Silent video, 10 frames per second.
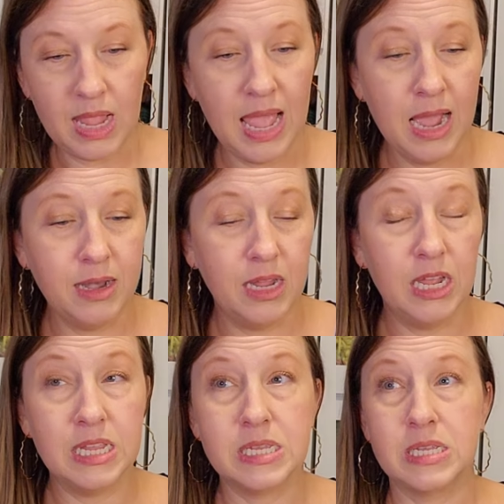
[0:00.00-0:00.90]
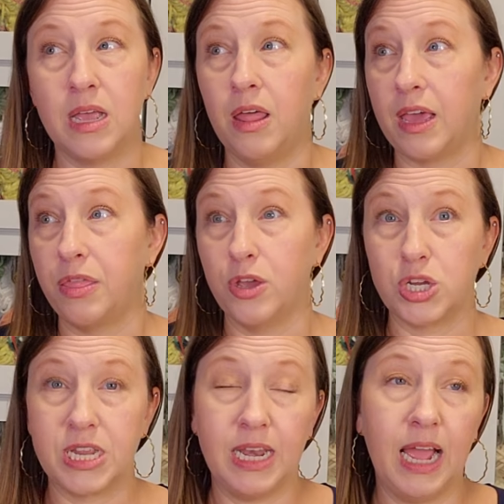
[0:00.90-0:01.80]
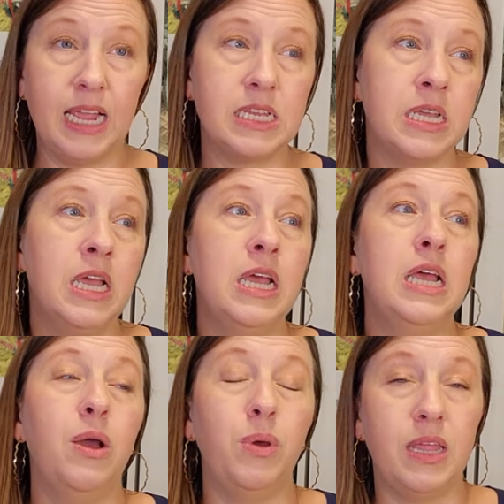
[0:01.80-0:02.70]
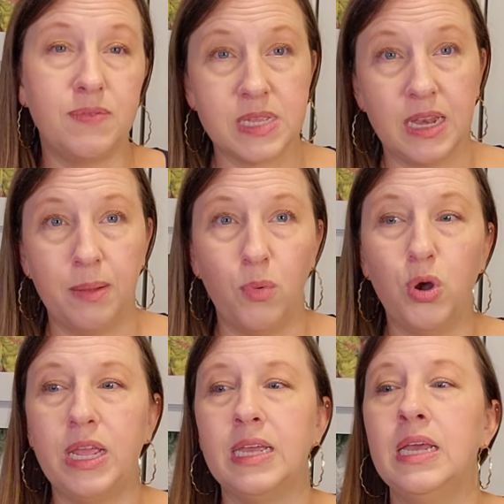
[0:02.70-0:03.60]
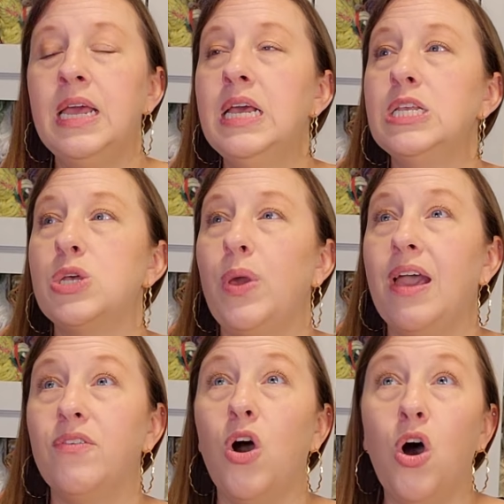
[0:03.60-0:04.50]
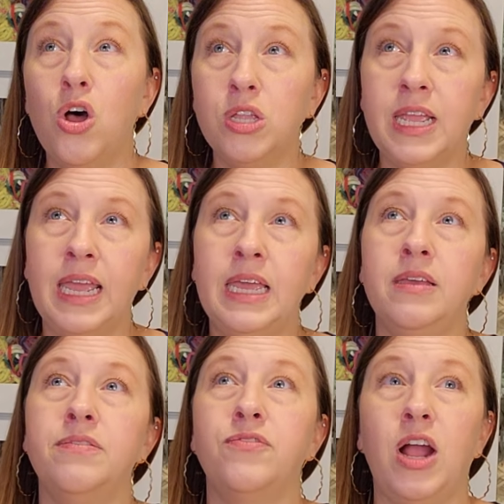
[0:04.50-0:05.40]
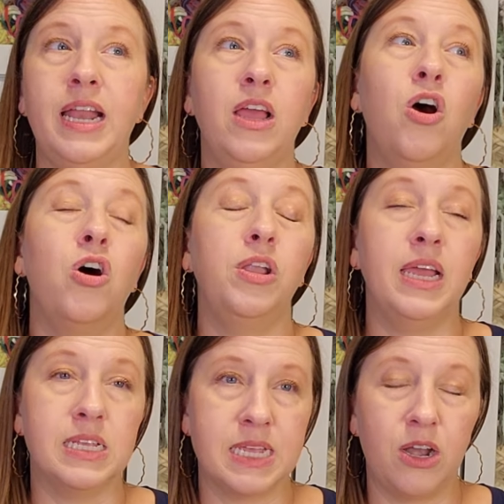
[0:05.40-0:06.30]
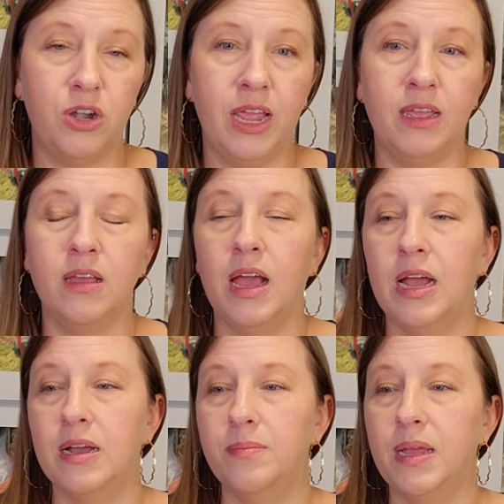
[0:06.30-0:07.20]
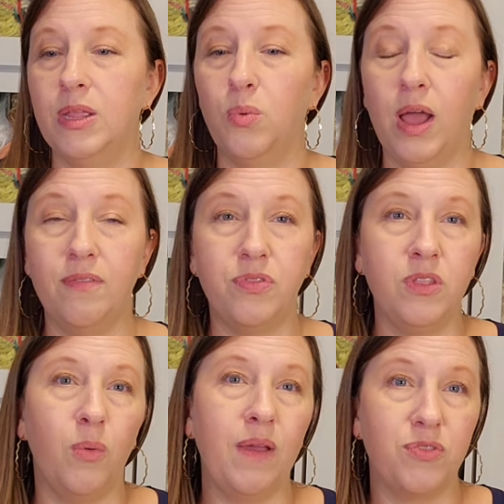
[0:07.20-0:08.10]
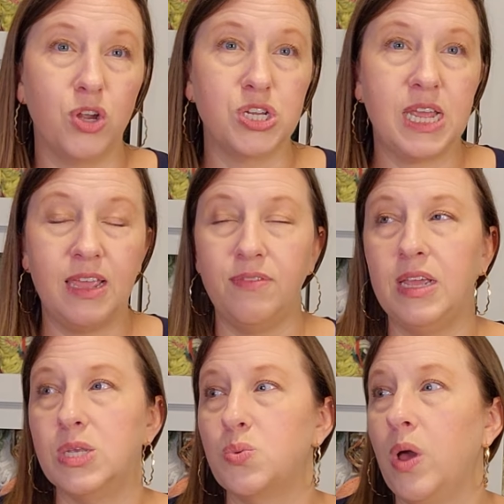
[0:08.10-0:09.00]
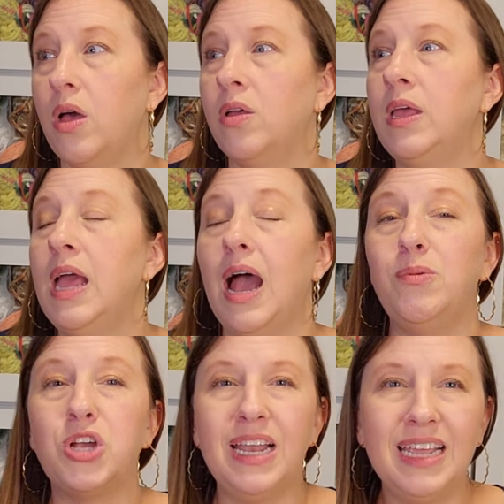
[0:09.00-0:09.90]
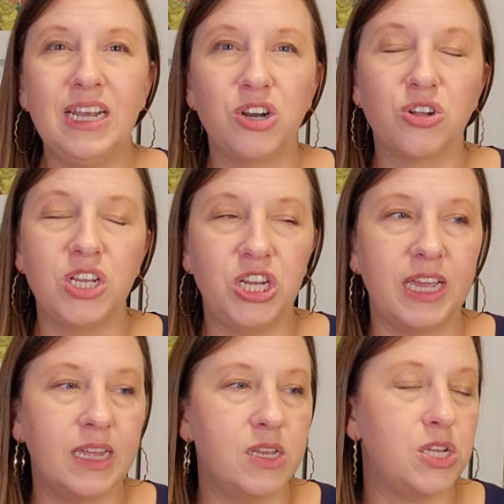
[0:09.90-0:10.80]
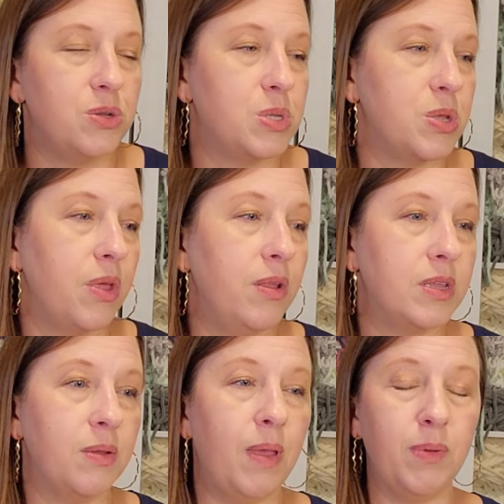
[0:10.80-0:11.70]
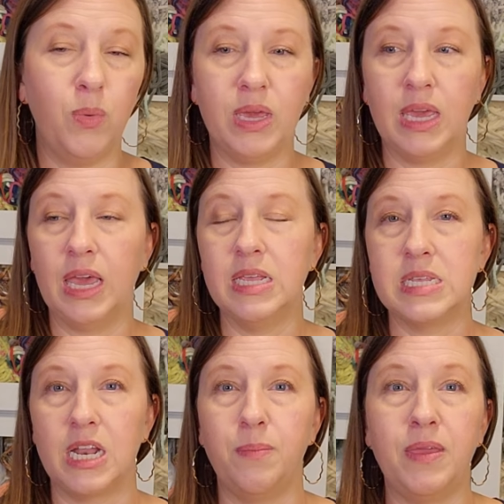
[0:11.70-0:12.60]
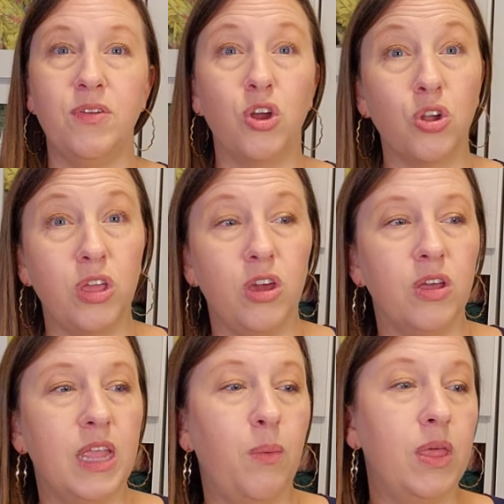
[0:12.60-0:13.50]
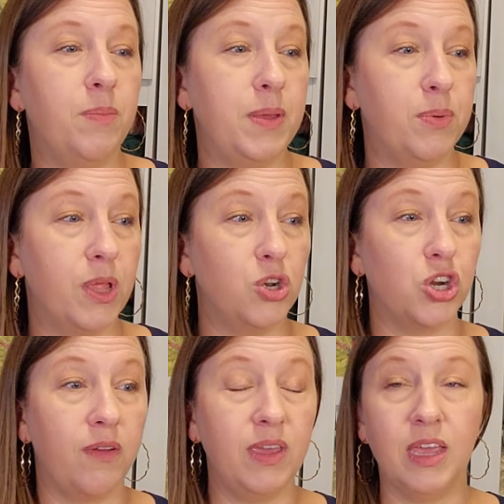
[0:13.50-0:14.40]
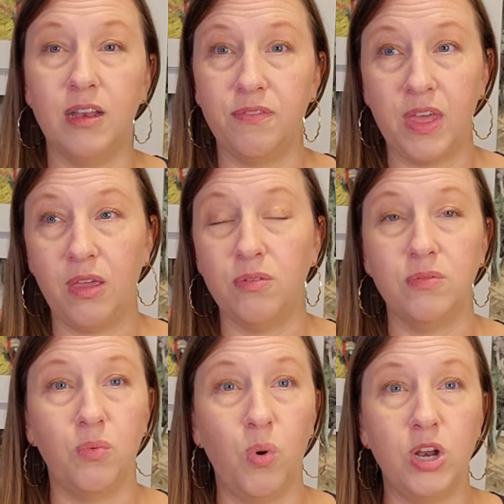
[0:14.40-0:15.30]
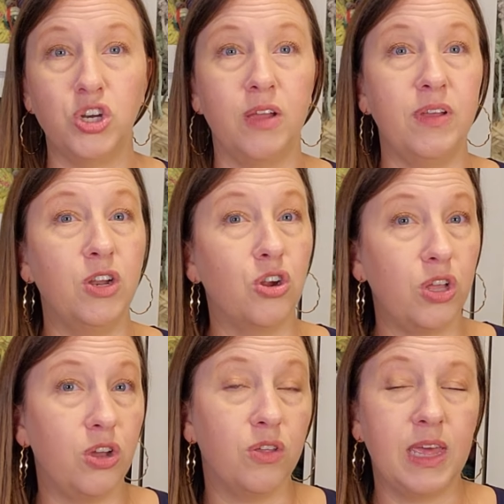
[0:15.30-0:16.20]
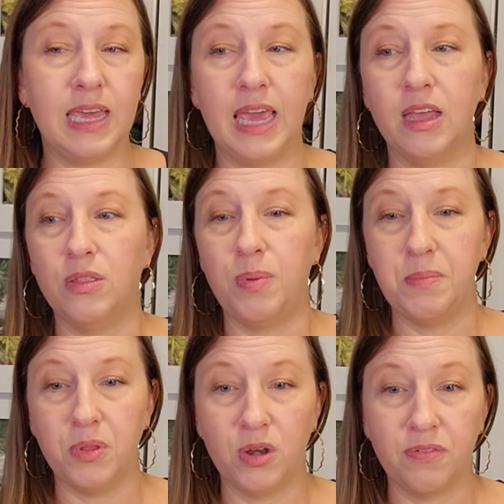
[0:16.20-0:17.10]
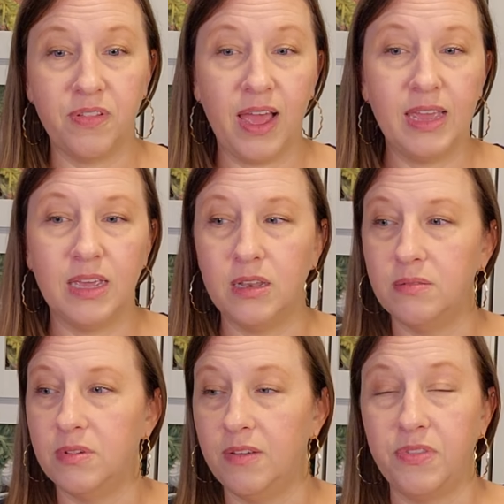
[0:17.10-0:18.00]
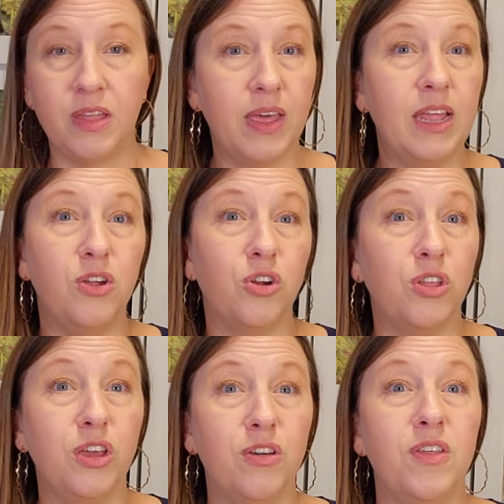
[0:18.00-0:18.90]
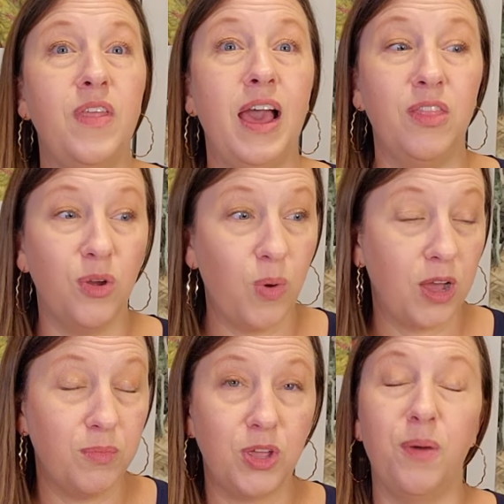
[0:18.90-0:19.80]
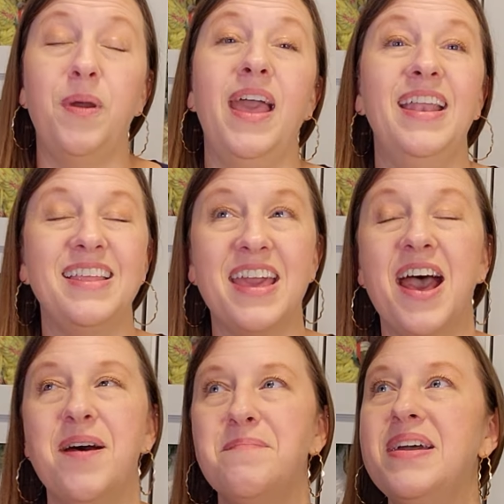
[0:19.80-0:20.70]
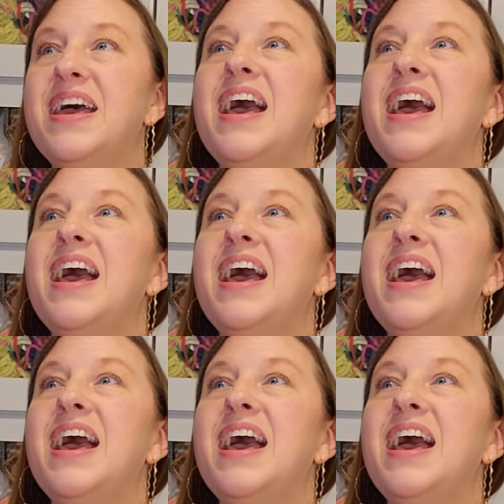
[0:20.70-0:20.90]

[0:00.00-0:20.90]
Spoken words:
And it's like a Thursday night. We leave Sunday morning. So we have all day Friday, all day Saturday. And then we'll have, we have Thursday evening as well. I'm trying to get an early check-in too, so that maybe we can get set up even earlier. And that way the people that are driving in, if they want to drive in earlier, they can. The people that are flying in, if they land earlier than that, they're welcome to come ahead and come.